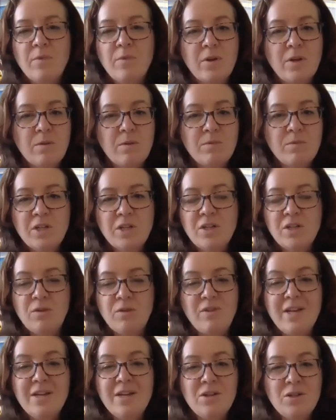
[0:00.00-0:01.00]
Just
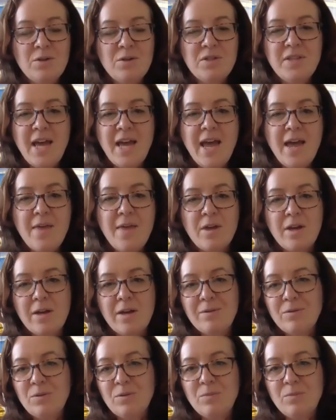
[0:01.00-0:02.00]
three issues there
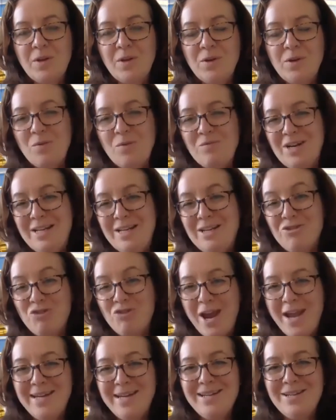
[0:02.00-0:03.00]
that they're not really
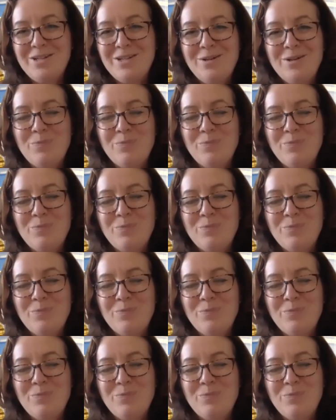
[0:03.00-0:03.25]
trade issues,